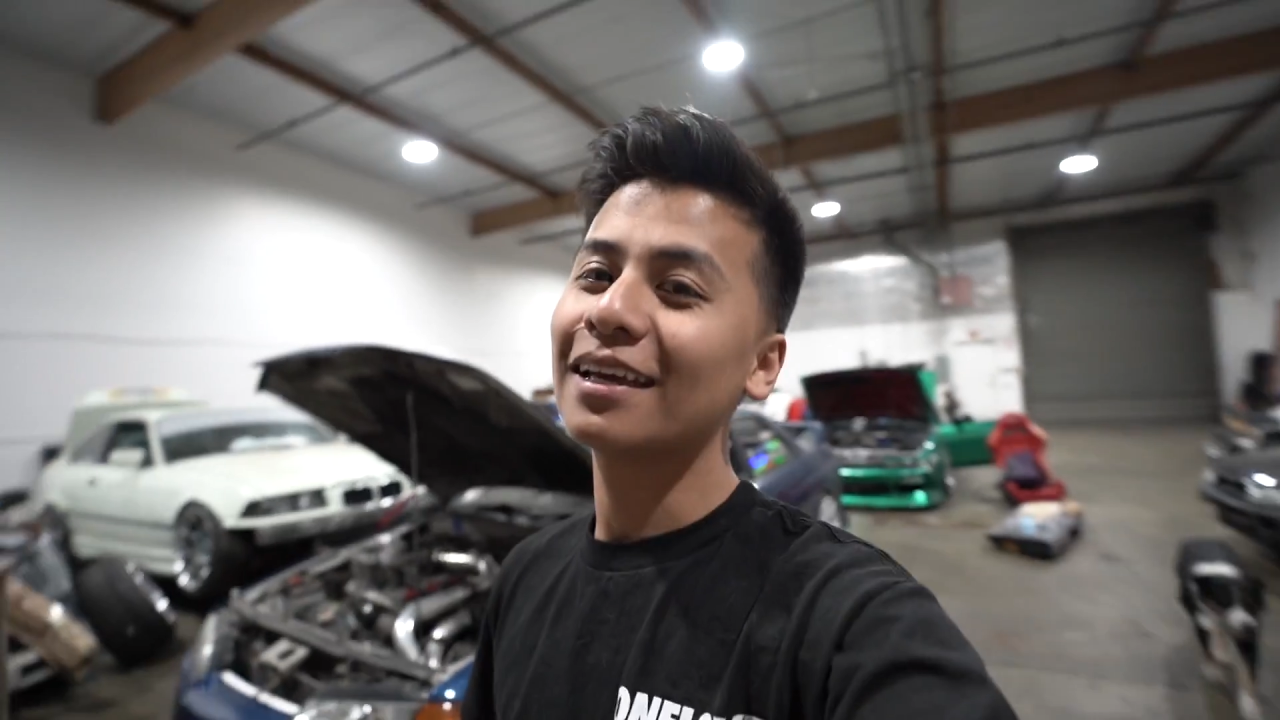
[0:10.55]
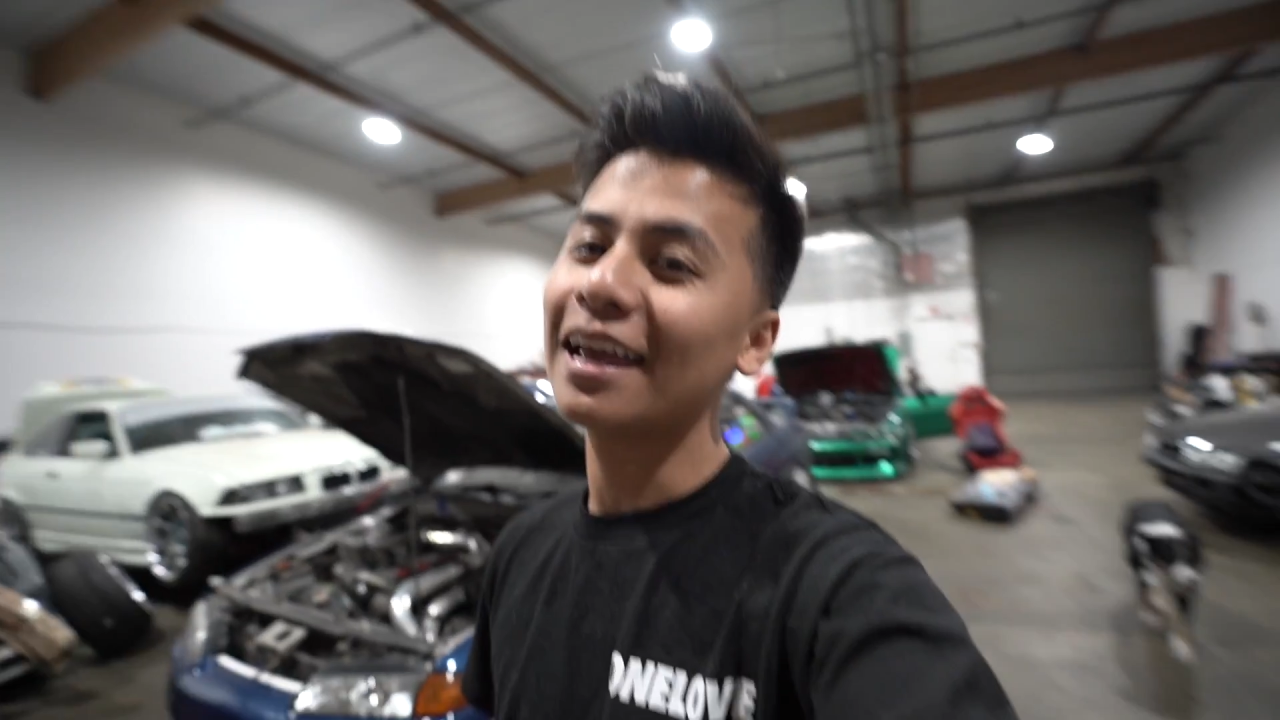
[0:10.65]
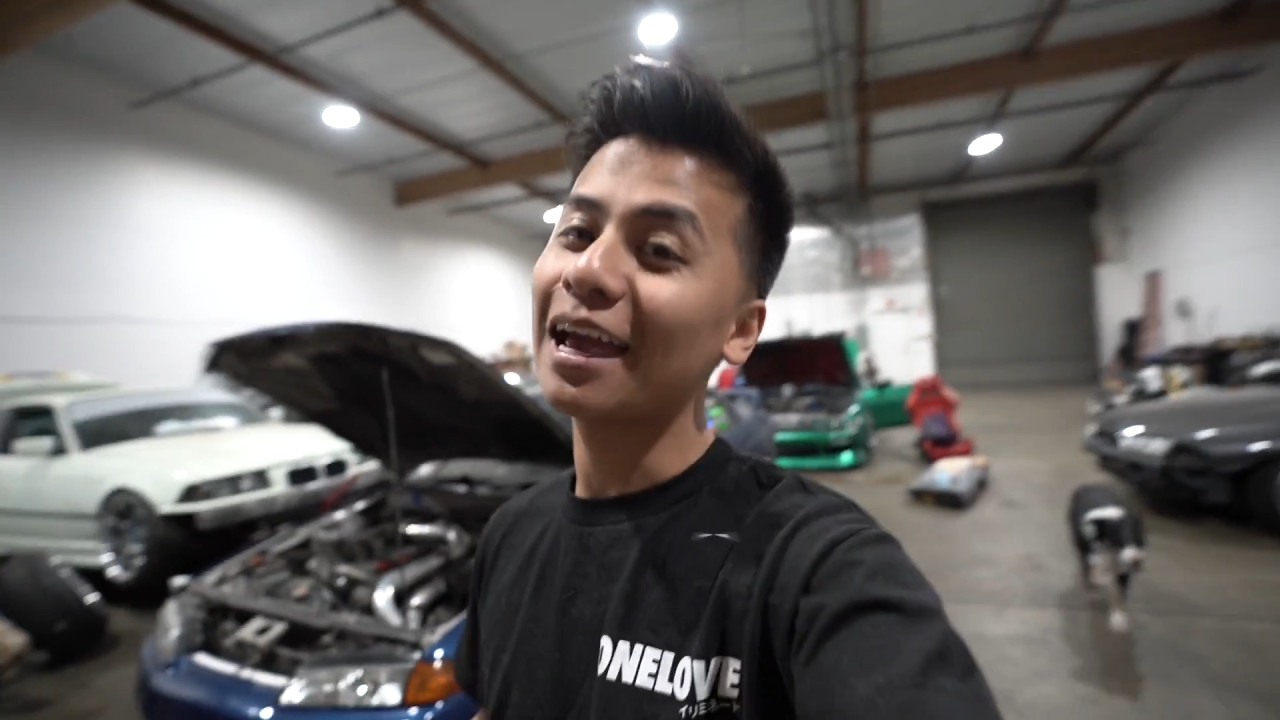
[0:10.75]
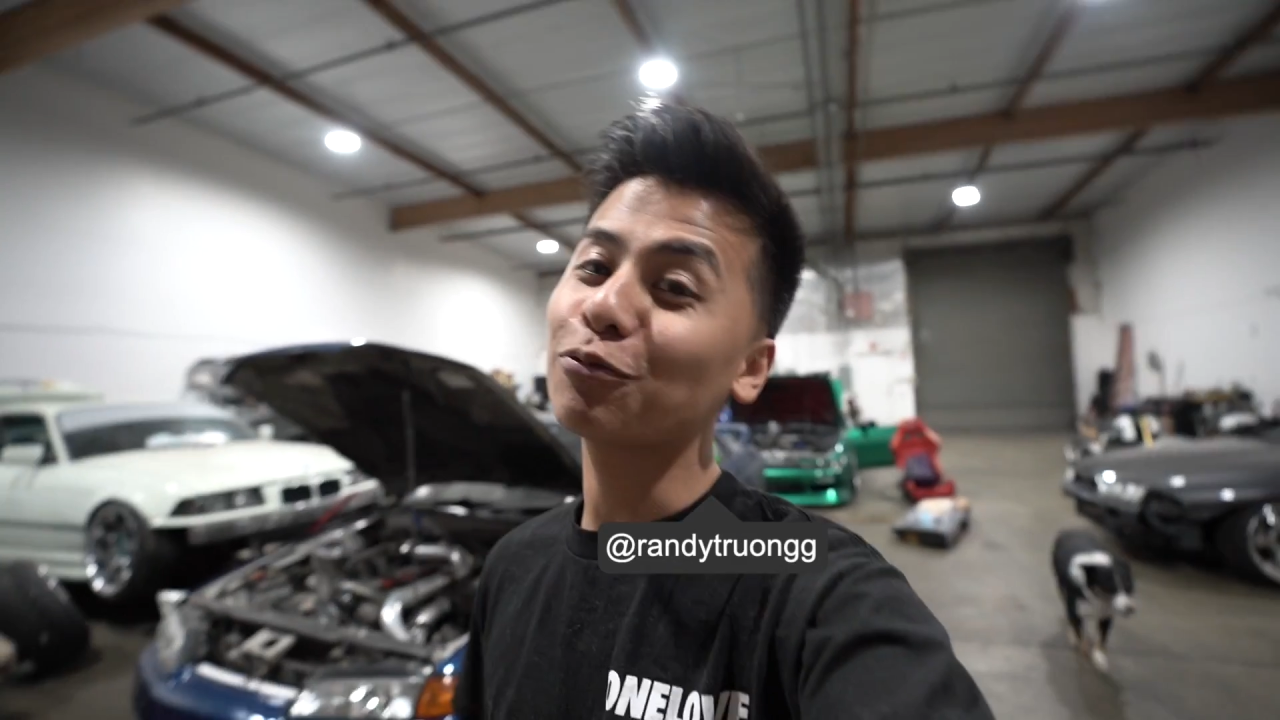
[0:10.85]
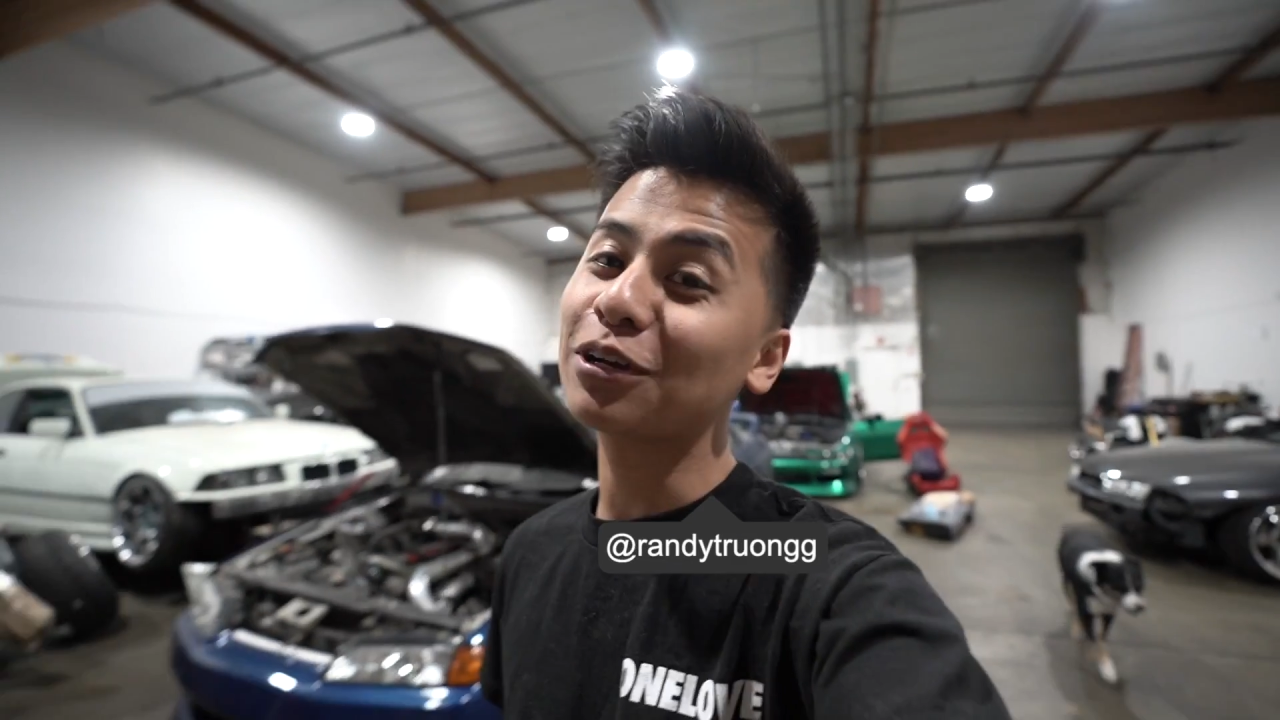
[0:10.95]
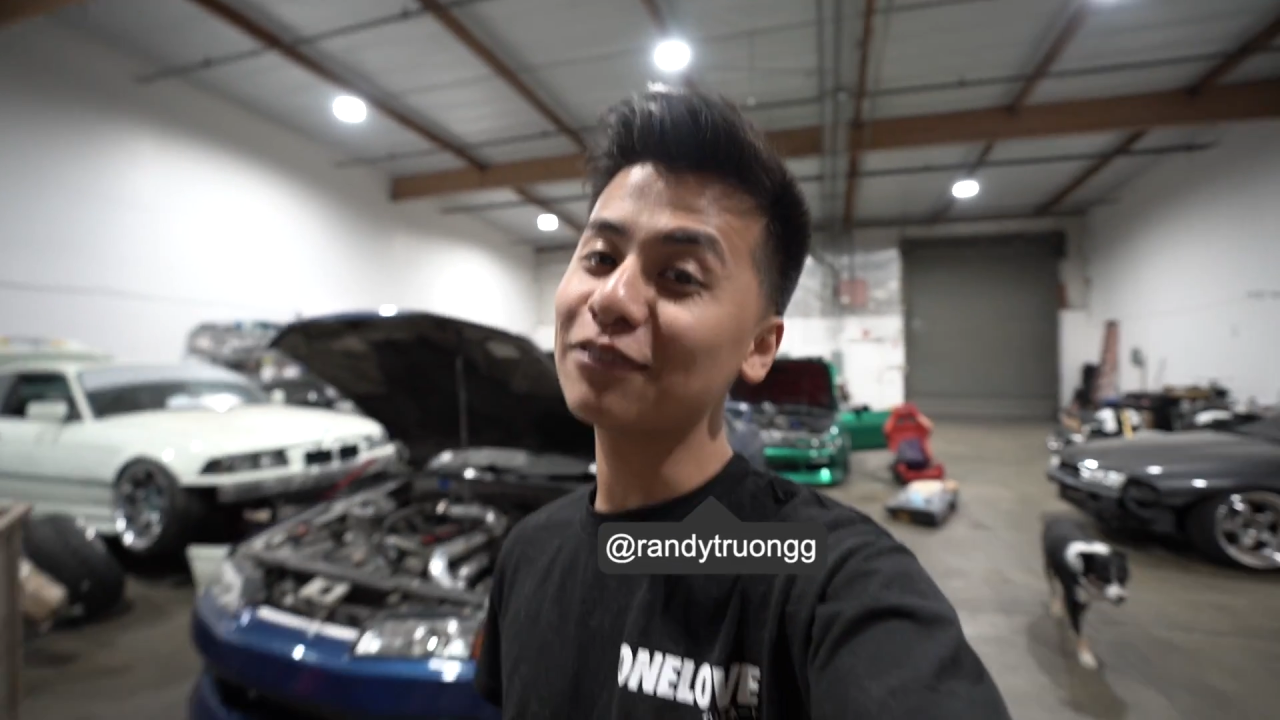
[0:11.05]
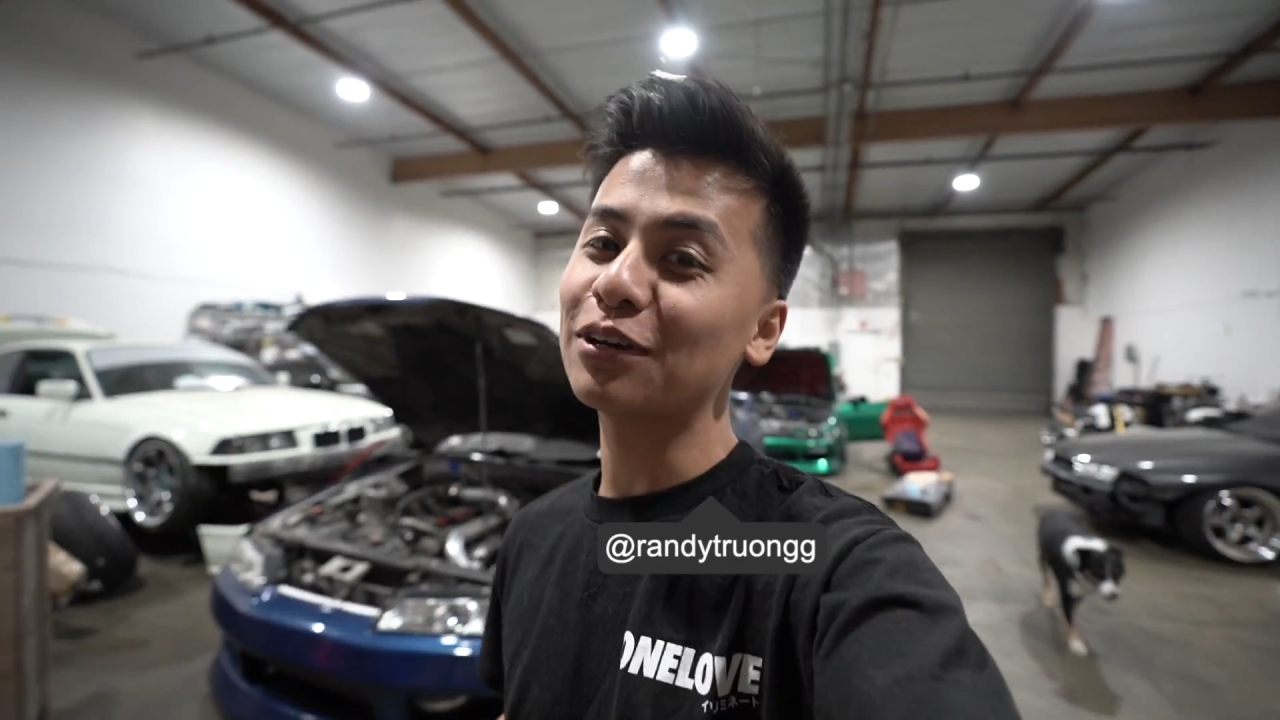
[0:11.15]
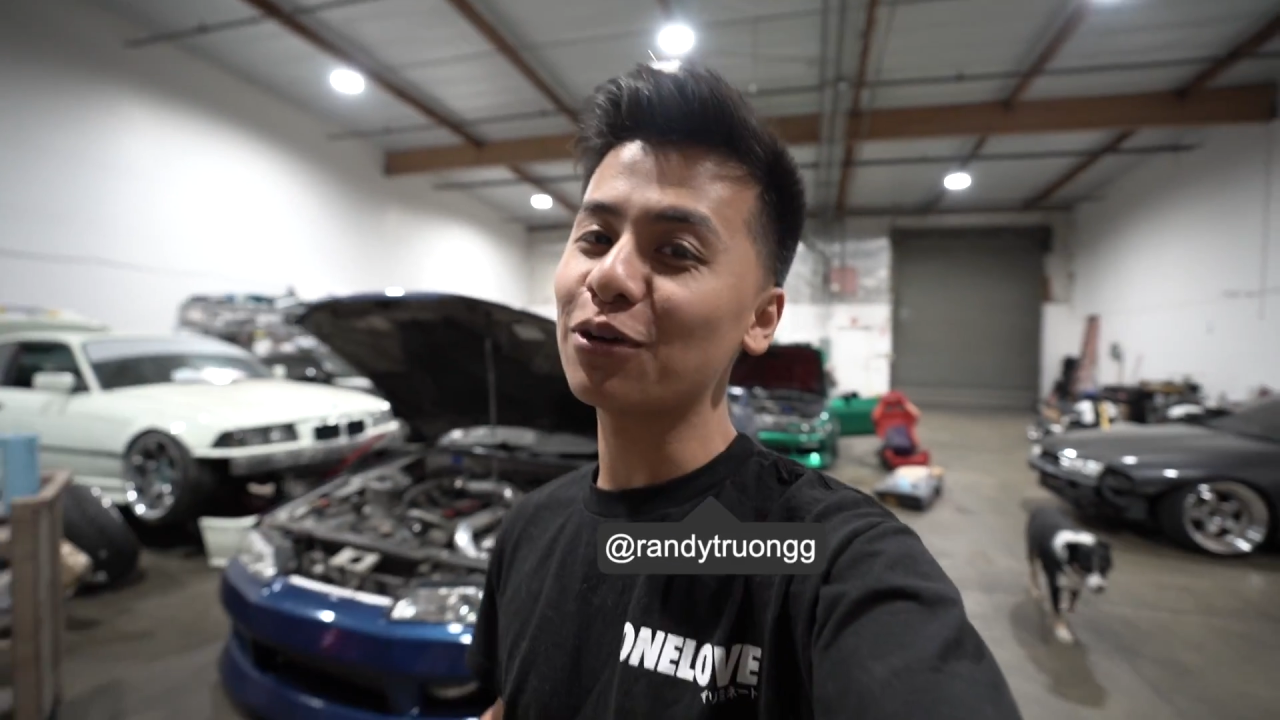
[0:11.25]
and we're giving